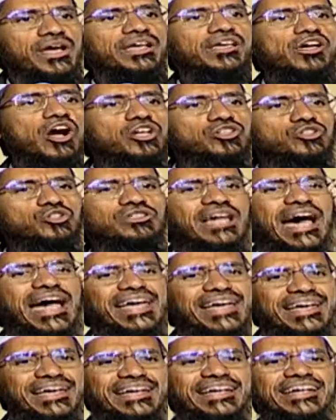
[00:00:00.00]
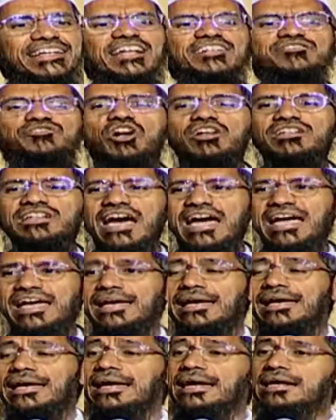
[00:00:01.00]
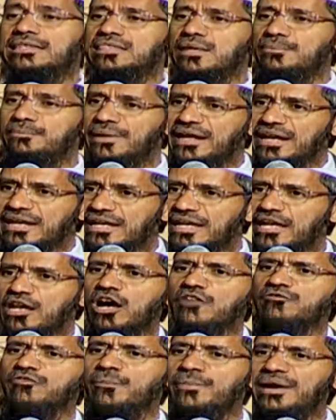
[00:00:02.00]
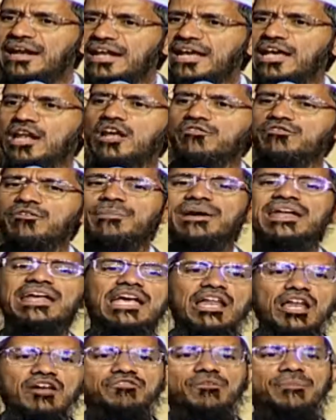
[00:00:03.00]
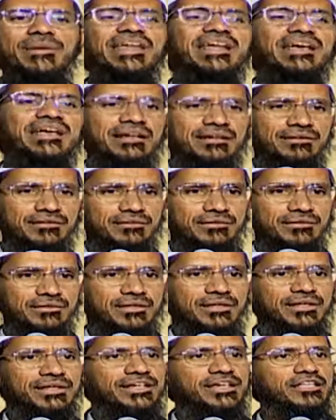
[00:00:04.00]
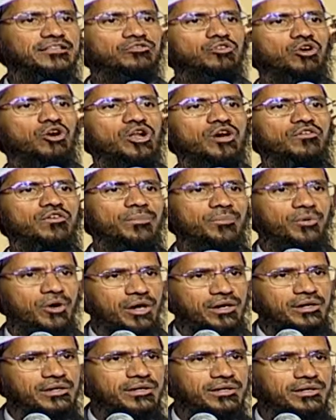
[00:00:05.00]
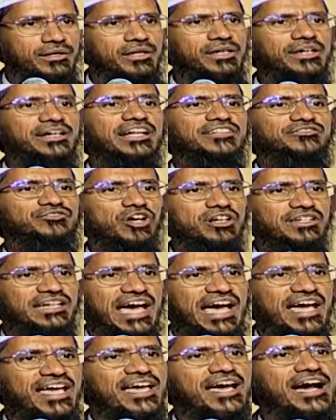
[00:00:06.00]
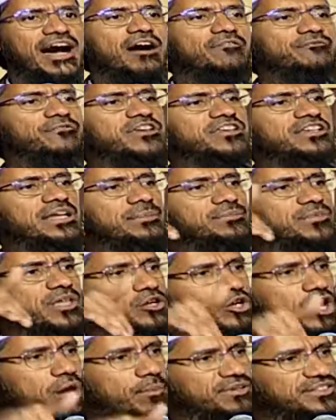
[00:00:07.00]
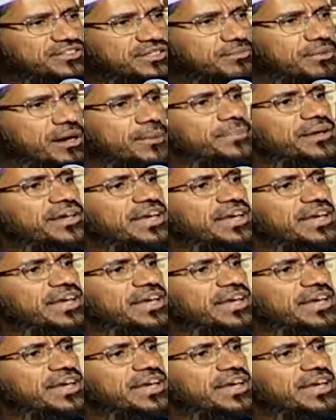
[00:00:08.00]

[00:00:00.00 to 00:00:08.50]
He ought to die. He does not die. It's a miracle of a miracle of a miracle of a miracle. He's thrown overboard. He does not die. A fish comes and gobbles him up.